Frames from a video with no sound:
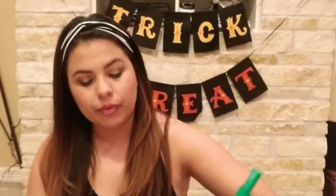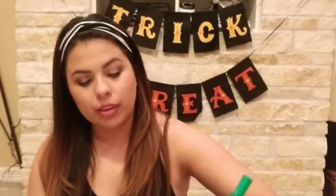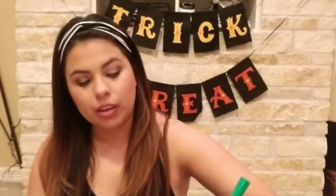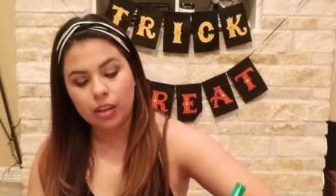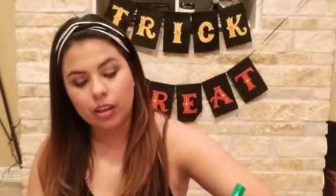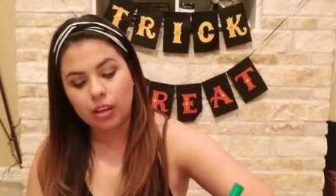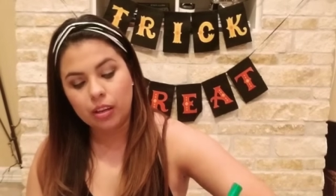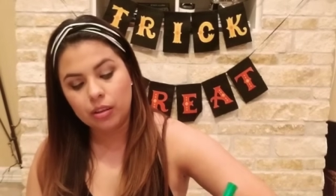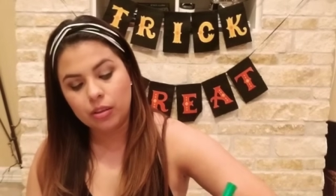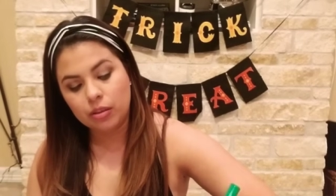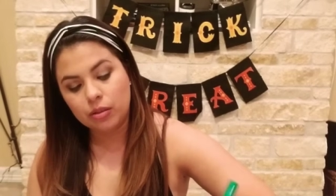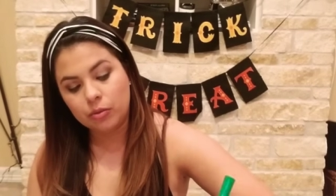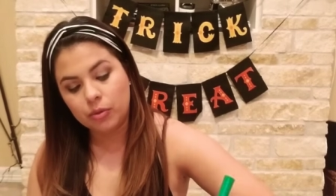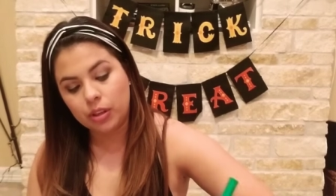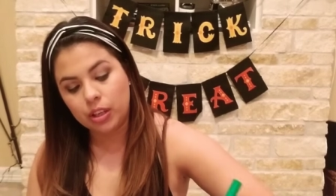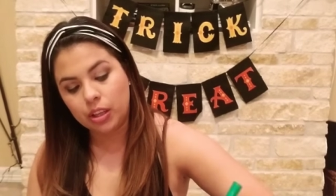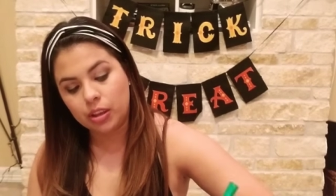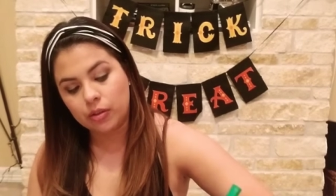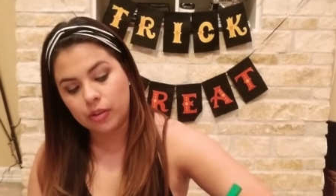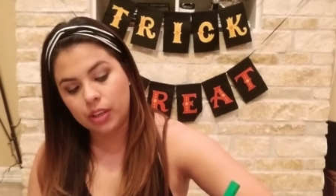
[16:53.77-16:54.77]
Okay.
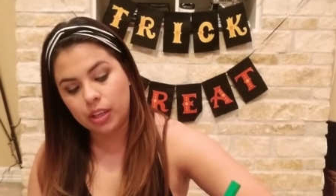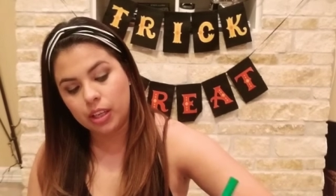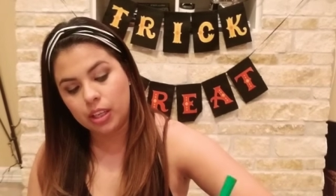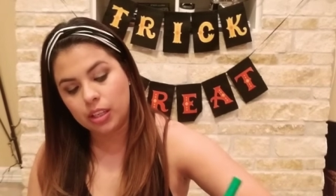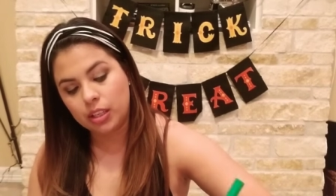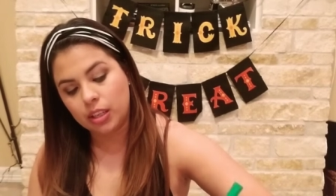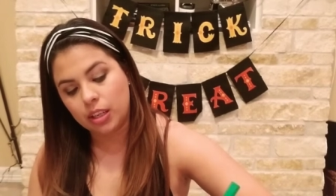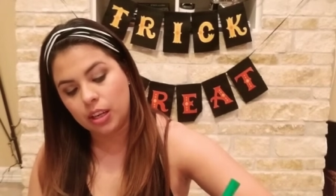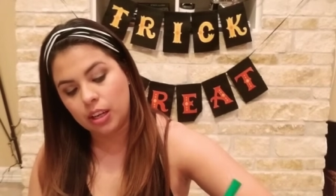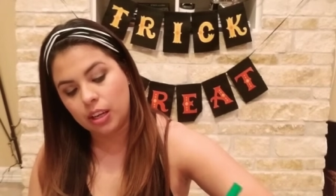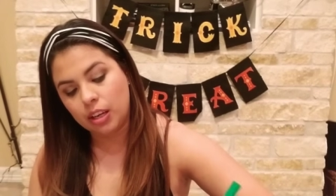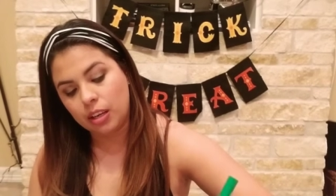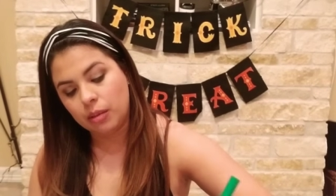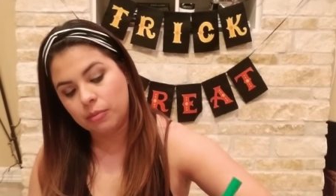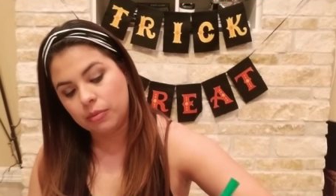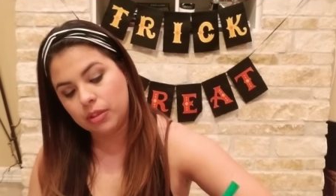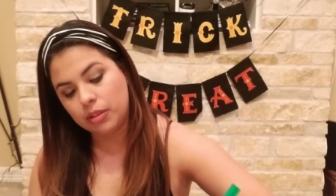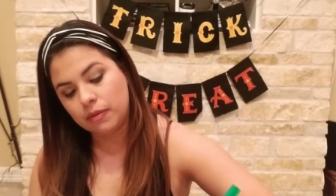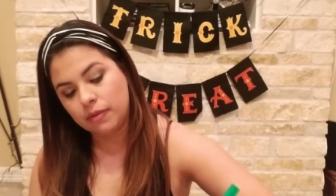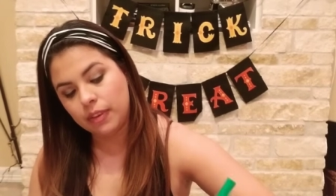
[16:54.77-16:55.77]
23
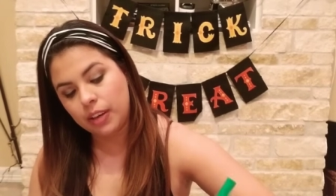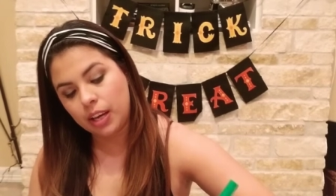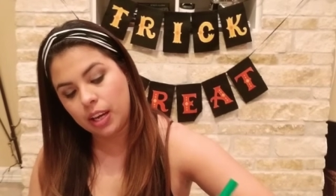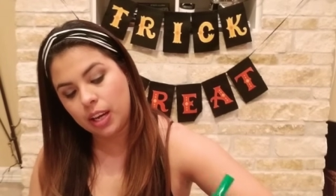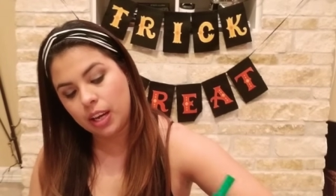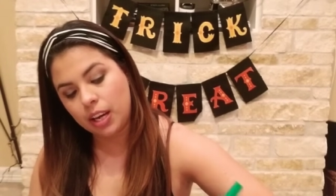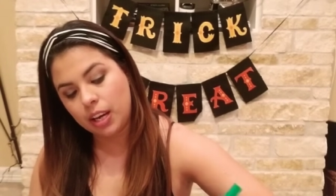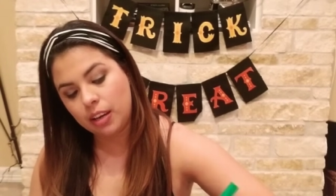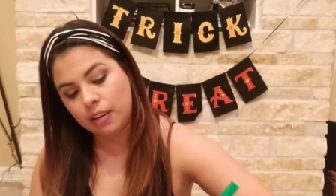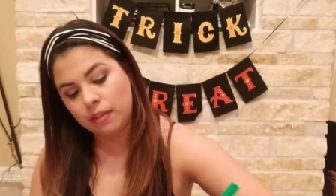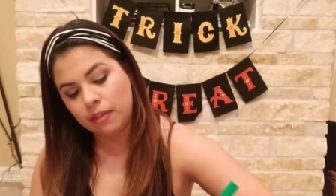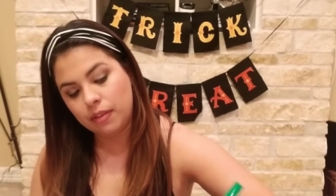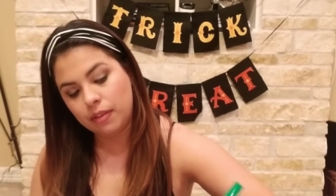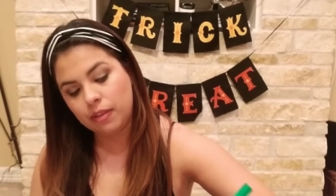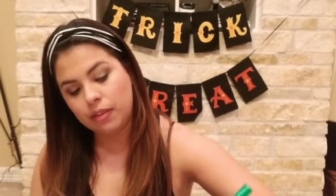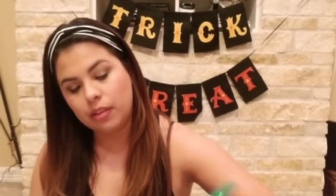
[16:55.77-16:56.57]
times 5.